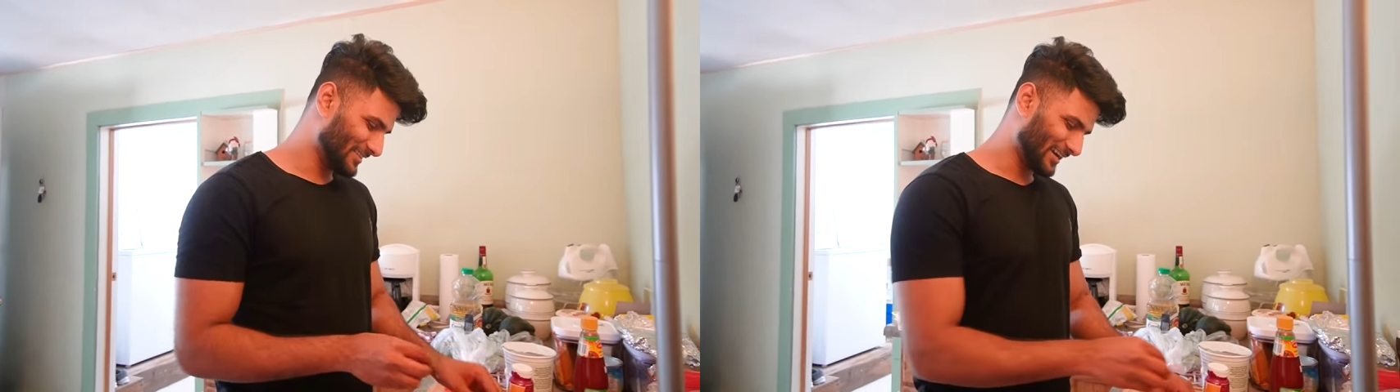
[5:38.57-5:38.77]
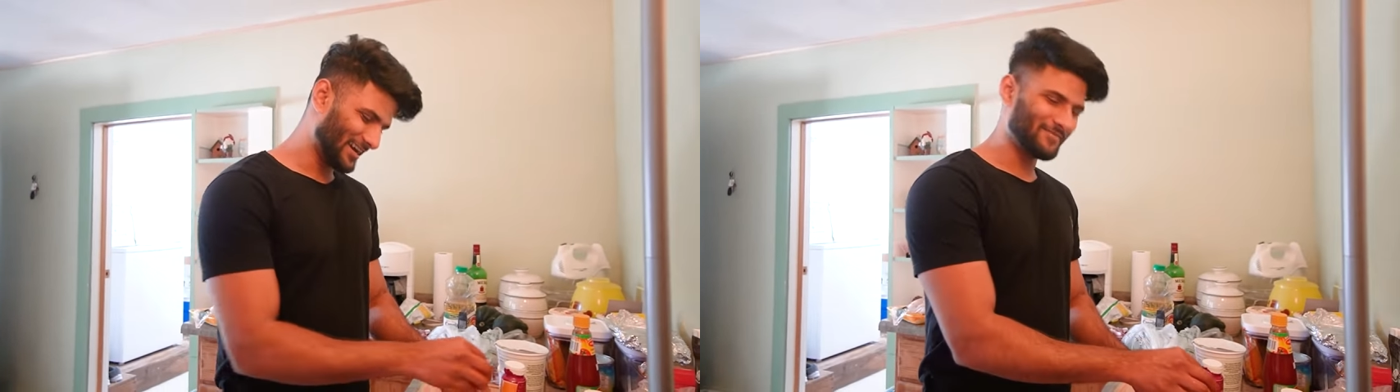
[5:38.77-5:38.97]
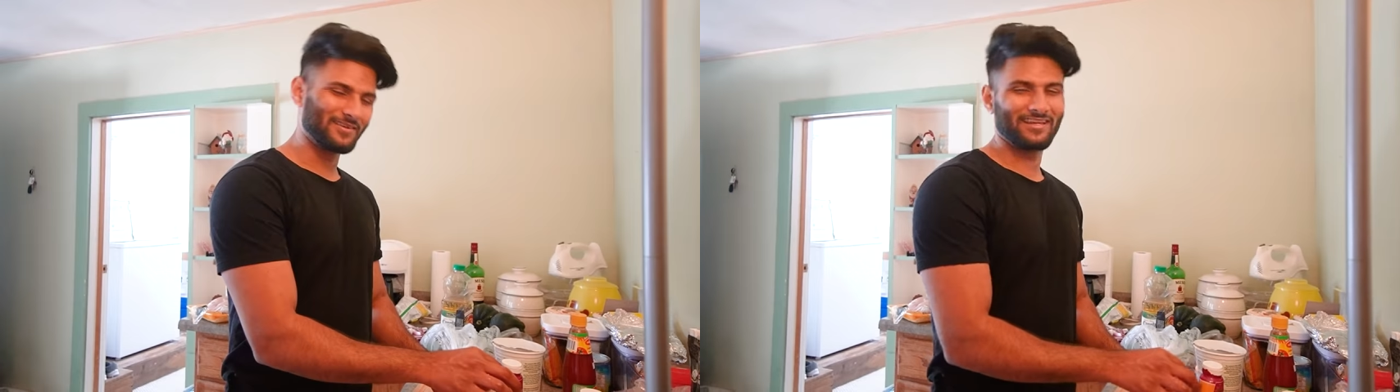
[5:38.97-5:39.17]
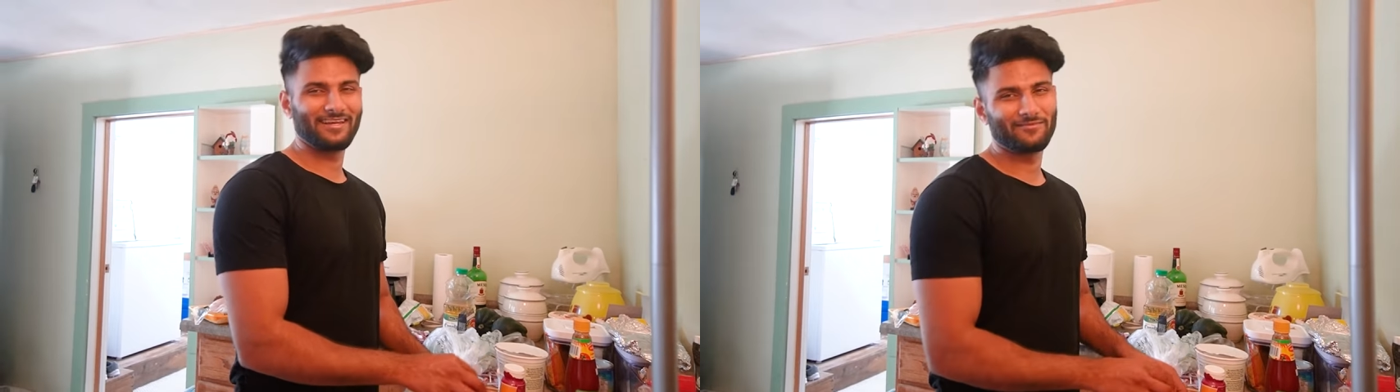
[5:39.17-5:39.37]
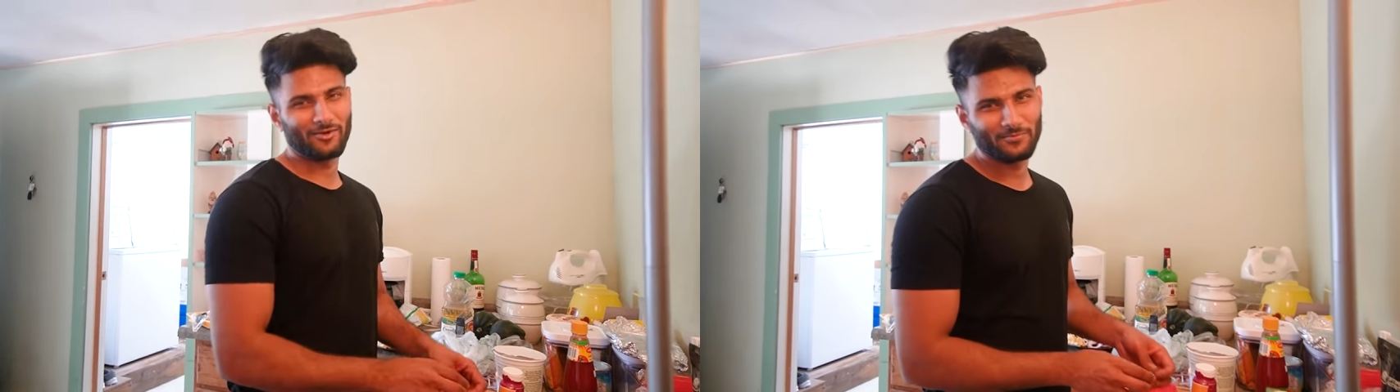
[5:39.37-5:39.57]
Instagram
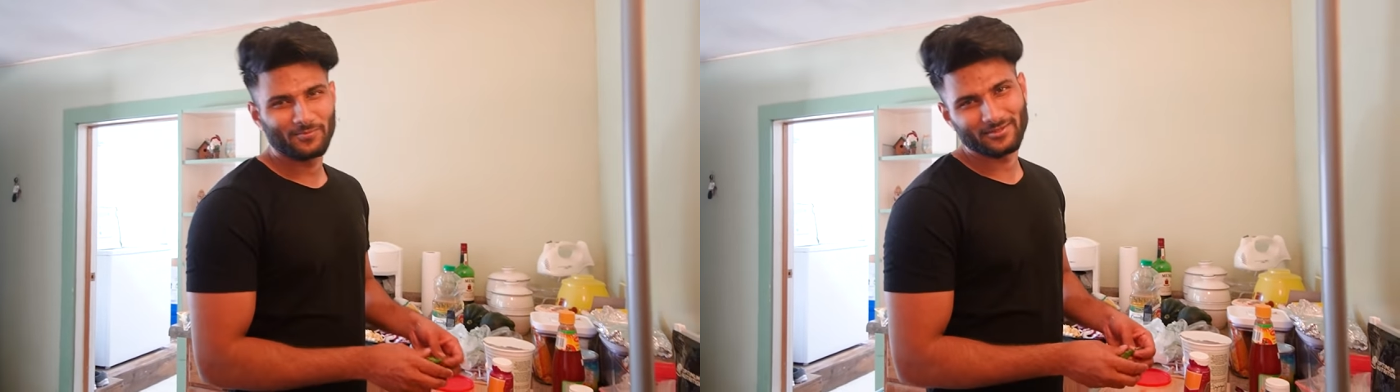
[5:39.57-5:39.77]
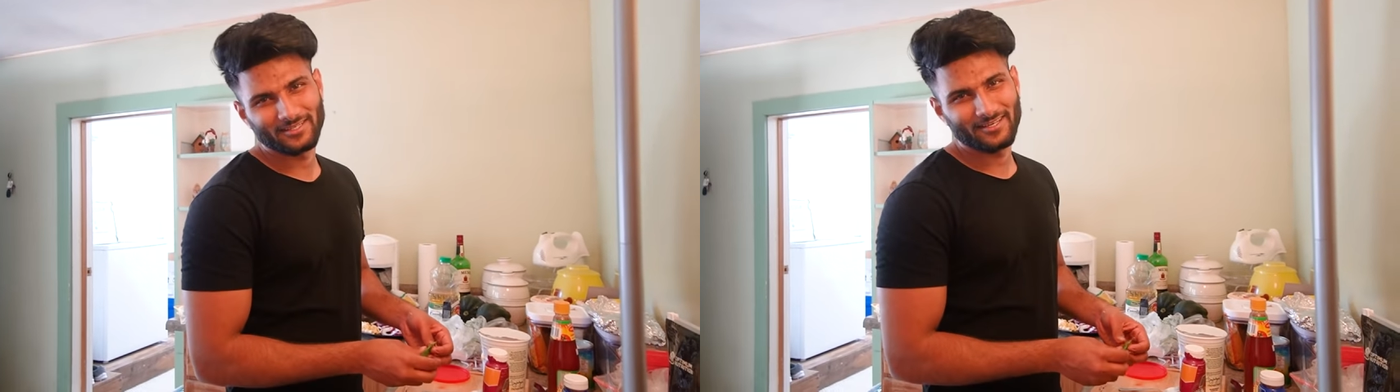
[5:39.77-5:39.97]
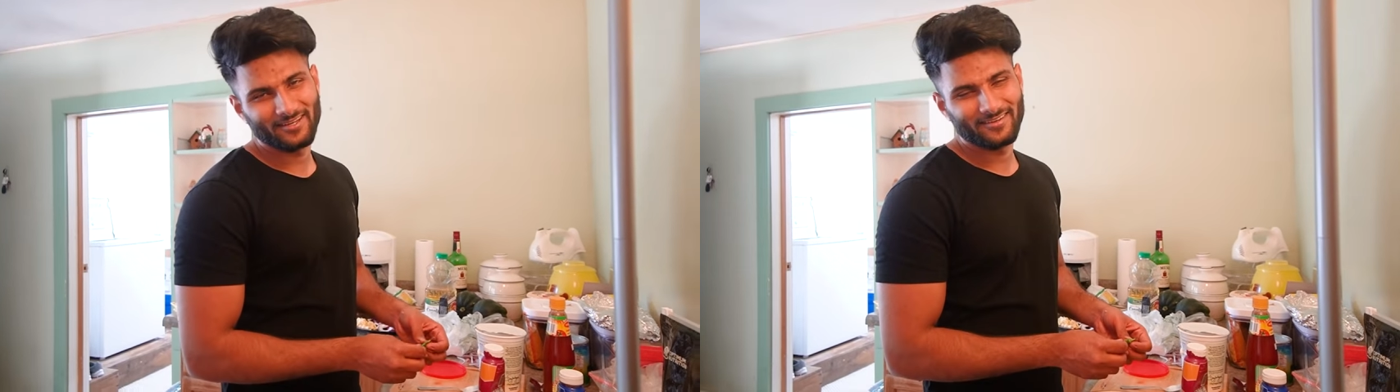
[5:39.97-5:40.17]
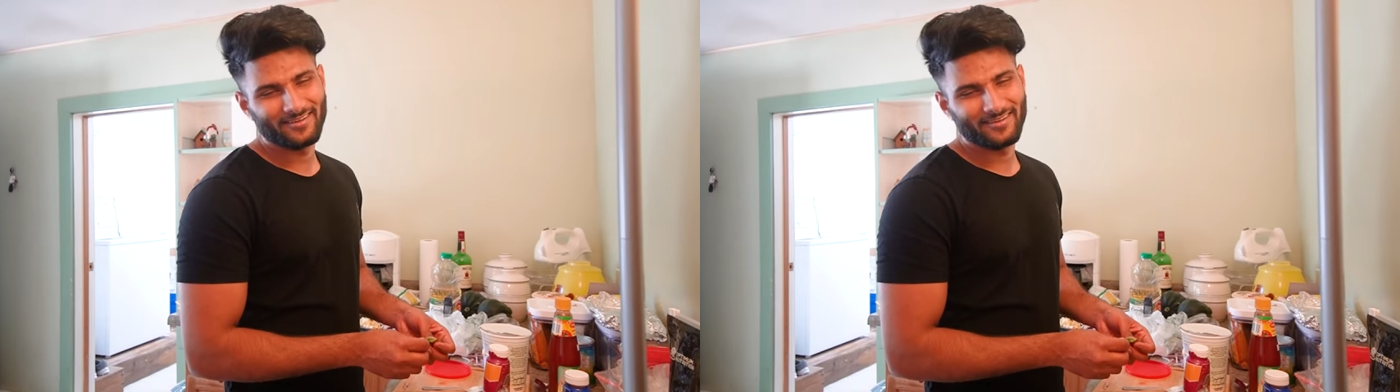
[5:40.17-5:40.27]
reel about pudina.